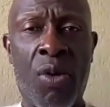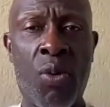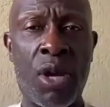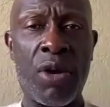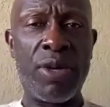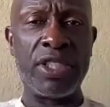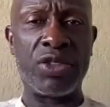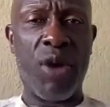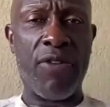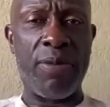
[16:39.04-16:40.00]
one of the reasons
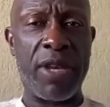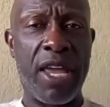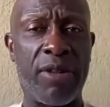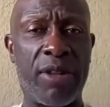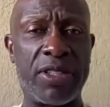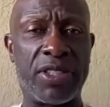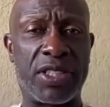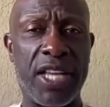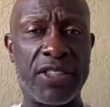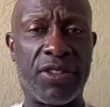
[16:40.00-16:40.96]
why we've been able to be
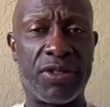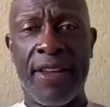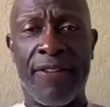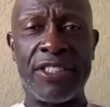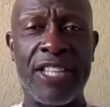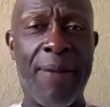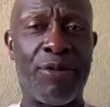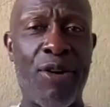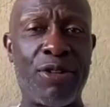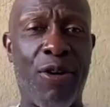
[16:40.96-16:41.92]
successful. If it's not
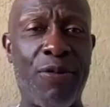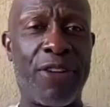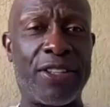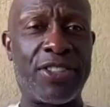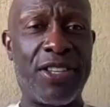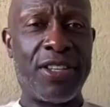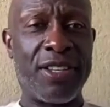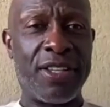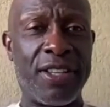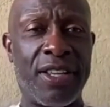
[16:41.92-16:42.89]
broke, don't fix it.
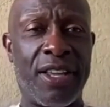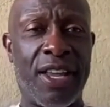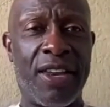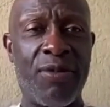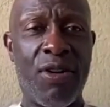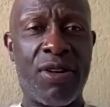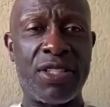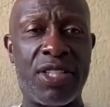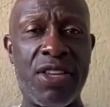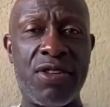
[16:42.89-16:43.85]
And we'll
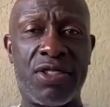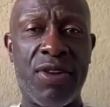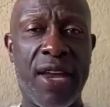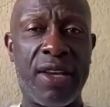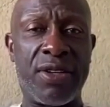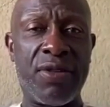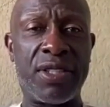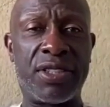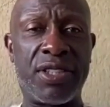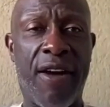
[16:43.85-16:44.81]
continue to try to do
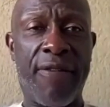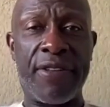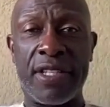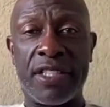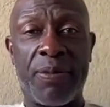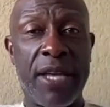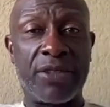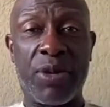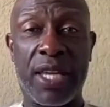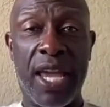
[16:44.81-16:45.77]
this stuff as
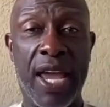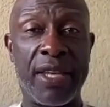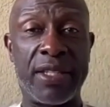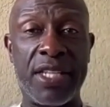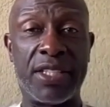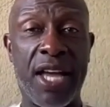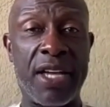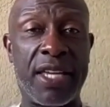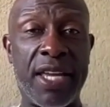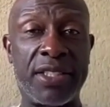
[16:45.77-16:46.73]
best we can and teach our
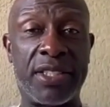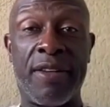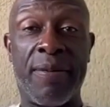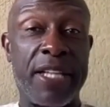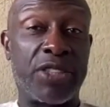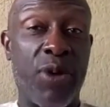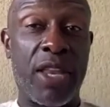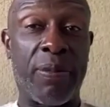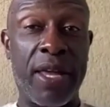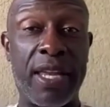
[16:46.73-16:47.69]
kids the best way
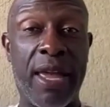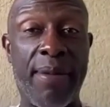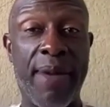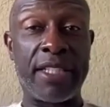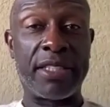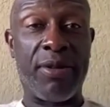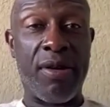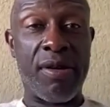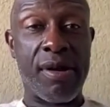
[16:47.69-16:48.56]
to play the game of basketball.